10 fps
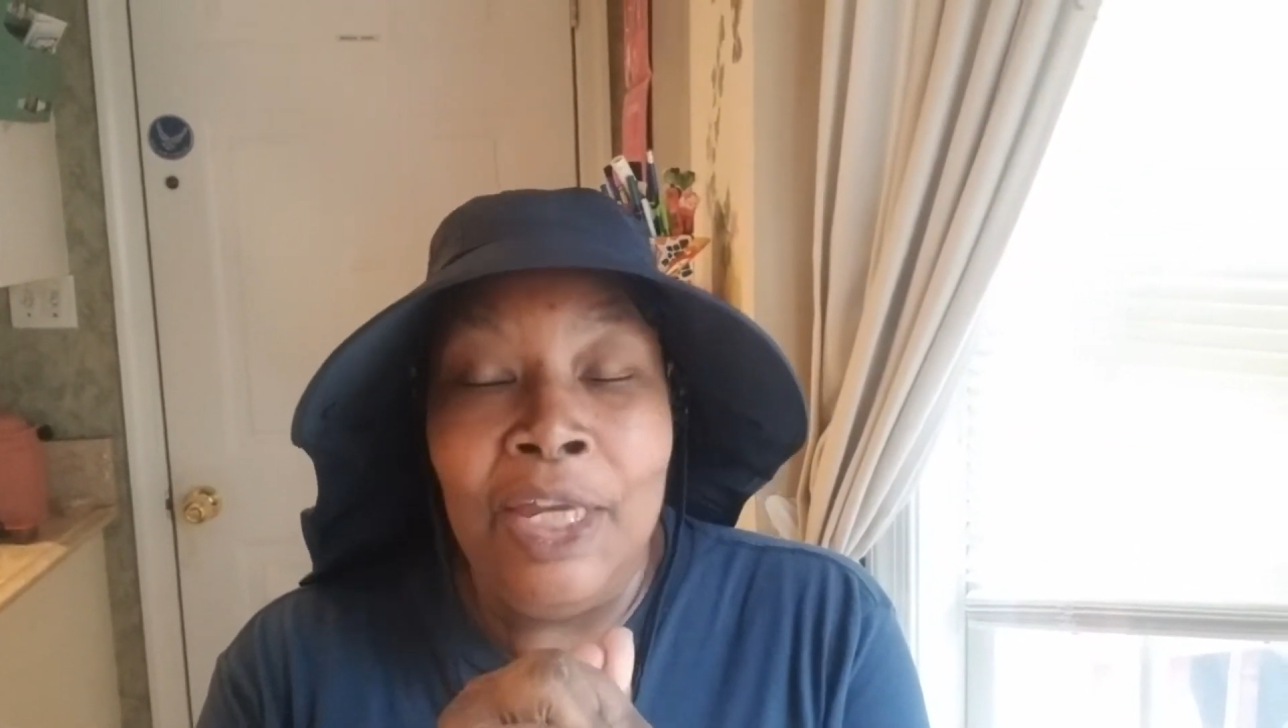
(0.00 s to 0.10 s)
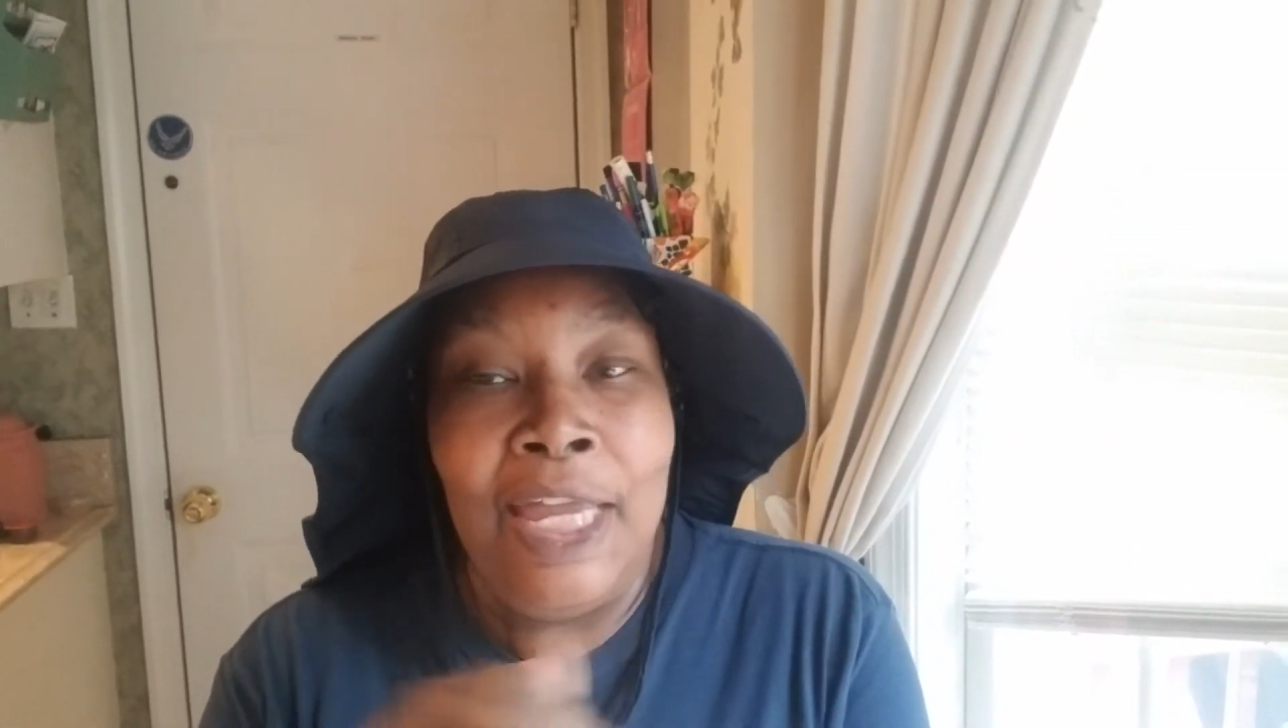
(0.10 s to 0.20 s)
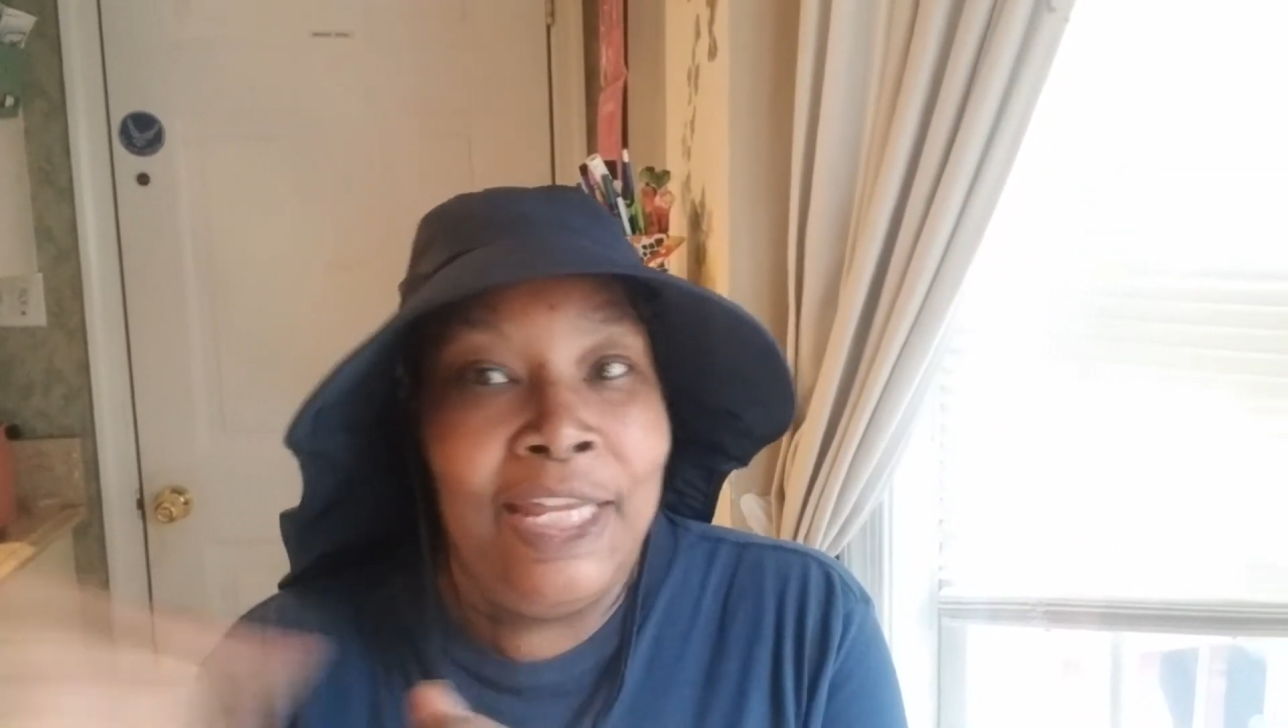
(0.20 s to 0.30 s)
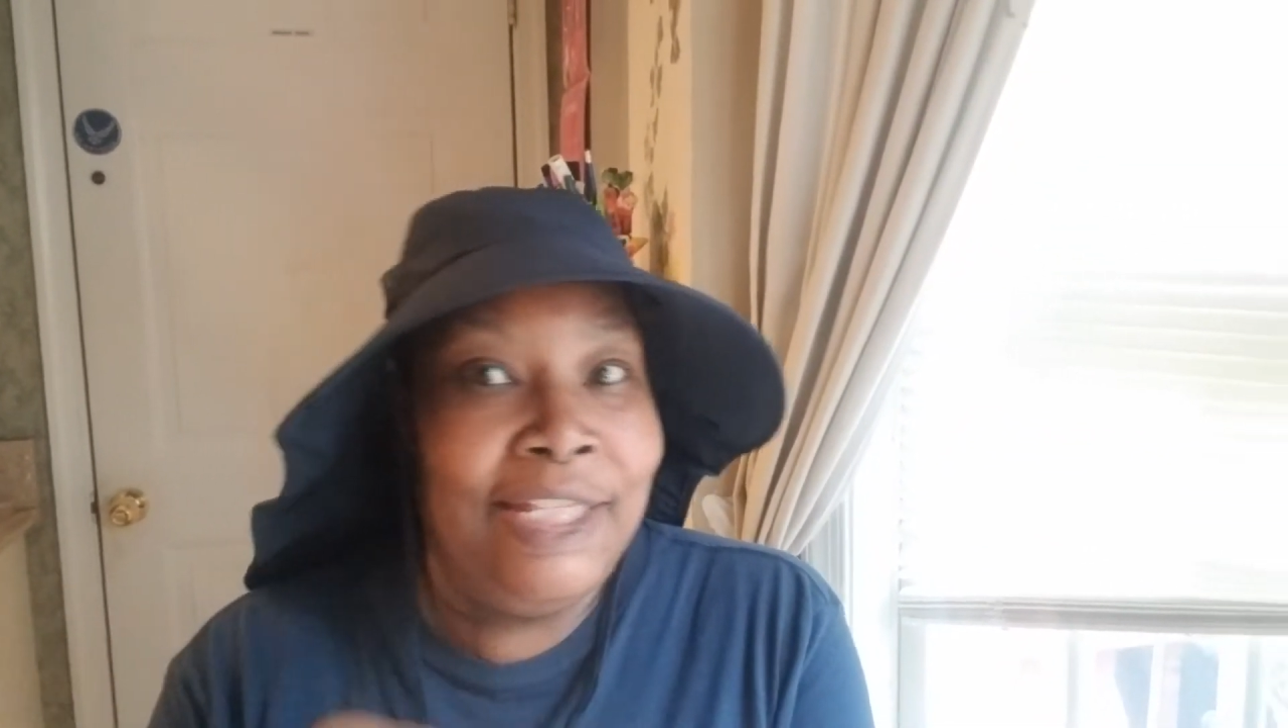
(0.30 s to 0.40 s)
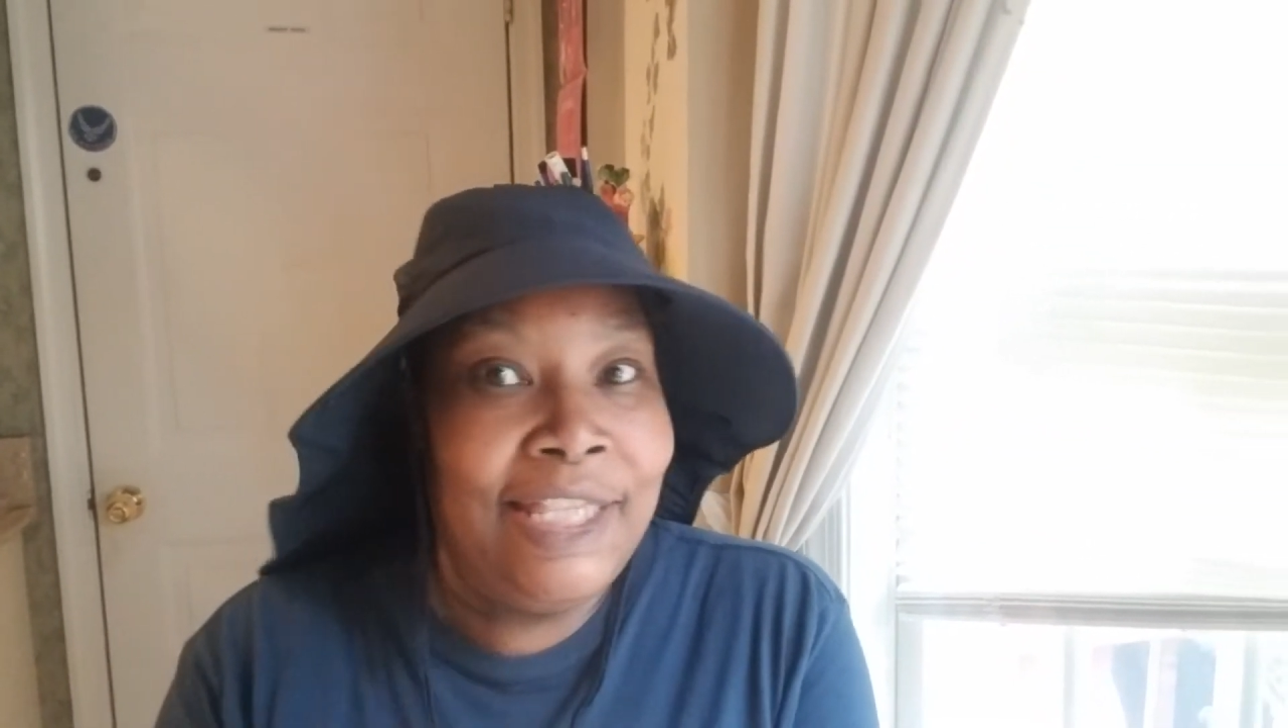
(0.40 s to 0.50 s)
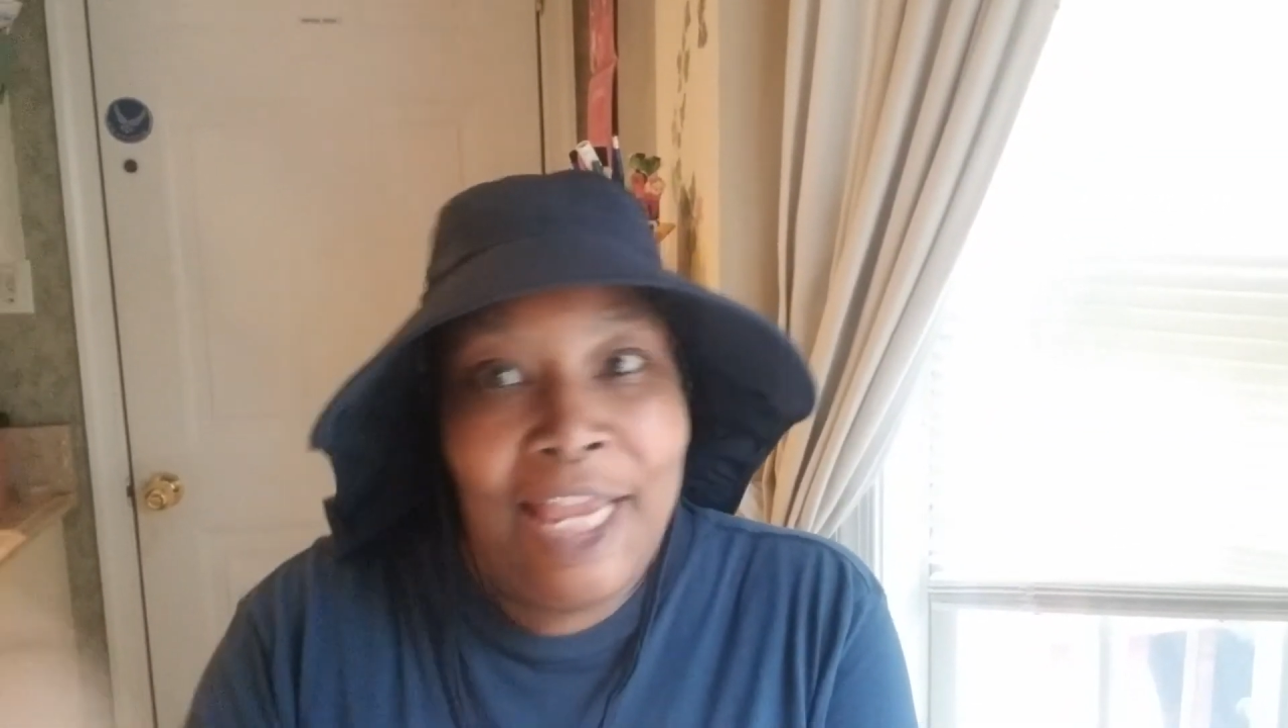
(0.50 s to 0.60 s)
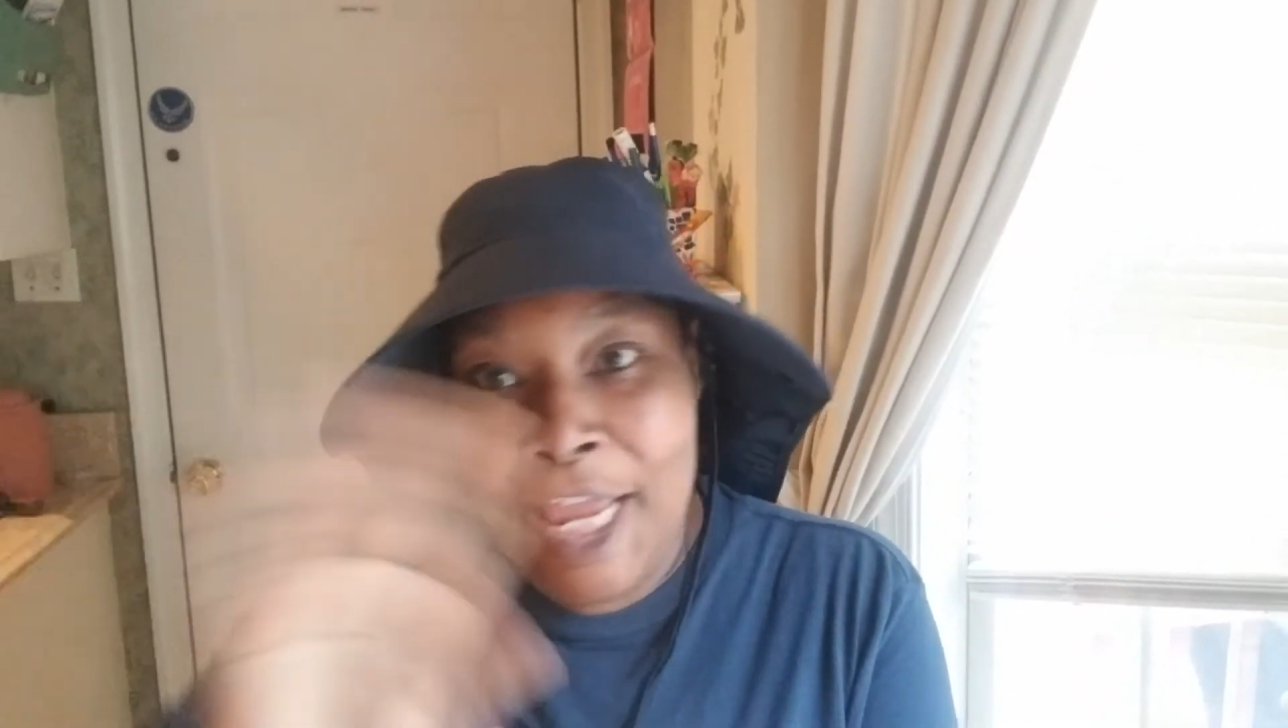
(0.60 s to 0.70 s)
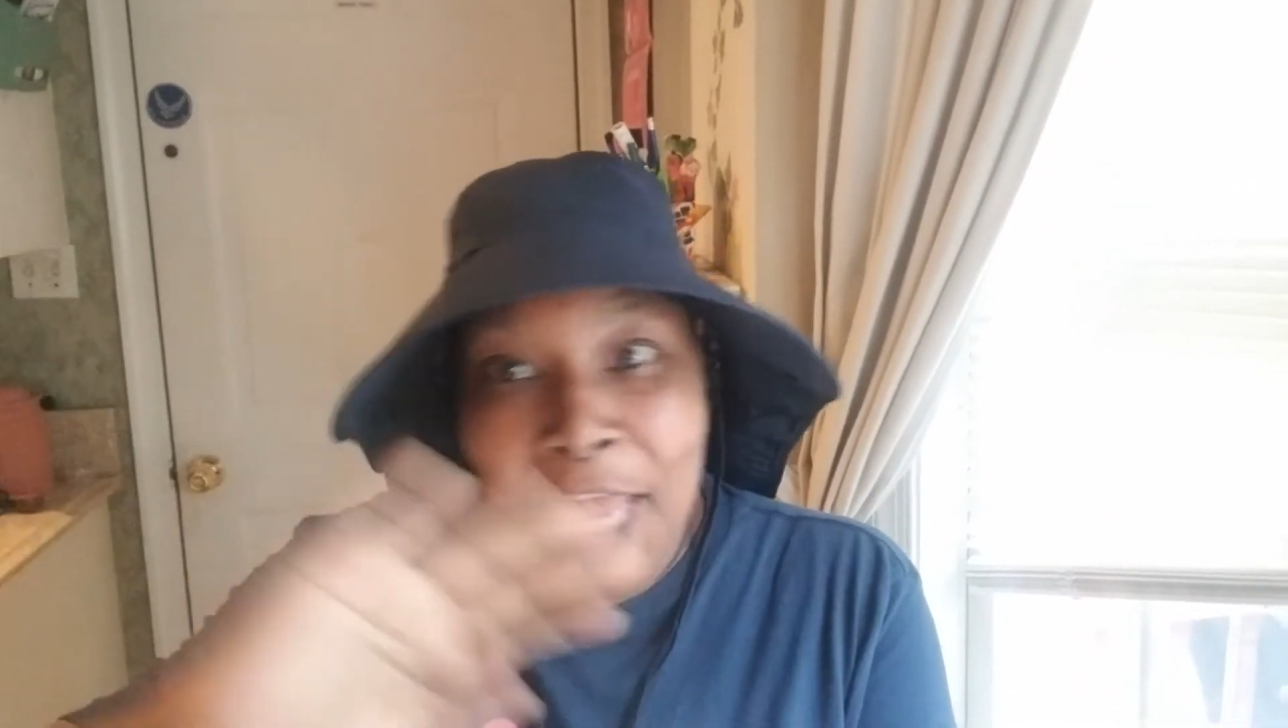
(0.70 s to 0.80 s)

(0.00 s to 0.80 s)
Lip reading: and say